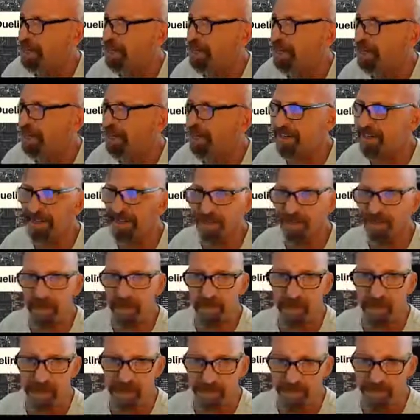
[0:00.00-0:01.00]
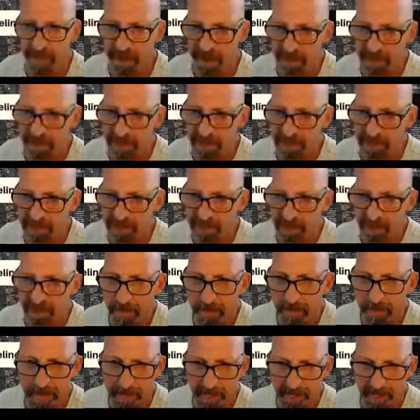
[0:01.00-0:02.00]
Dean just said about events
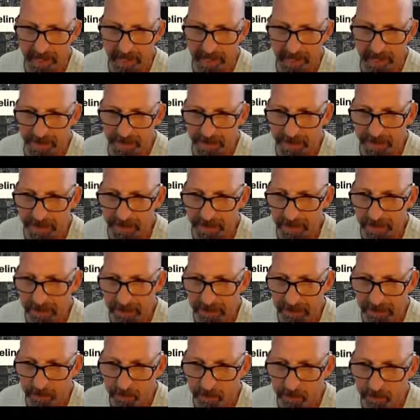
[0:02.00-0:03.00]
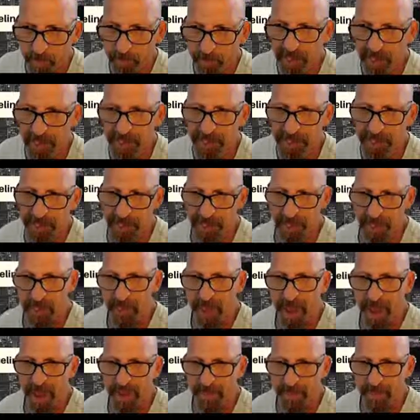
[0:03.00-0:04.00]
is, let's just
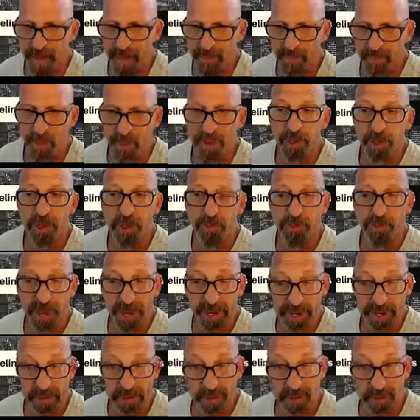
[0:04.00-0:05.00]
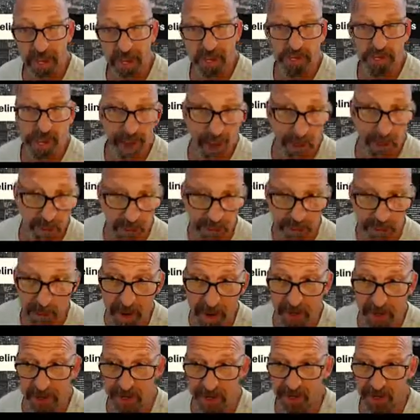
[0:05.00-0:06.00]
expand a bit more, looking for ADP, Payroll
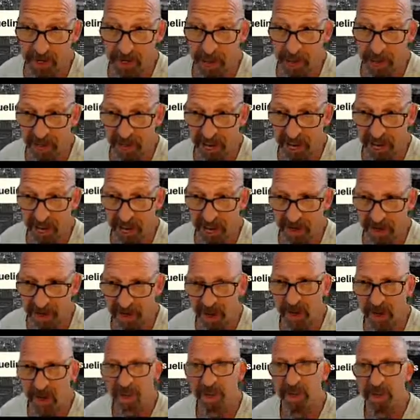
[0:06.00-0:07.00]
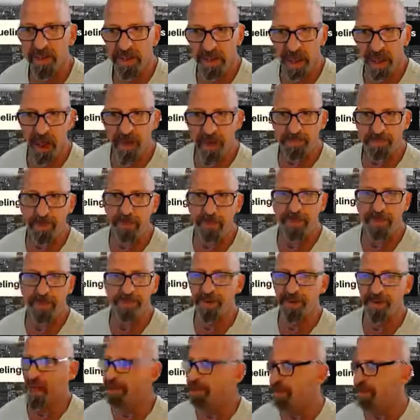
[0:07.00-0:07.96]
Specialist, Los Angeles, conference, event,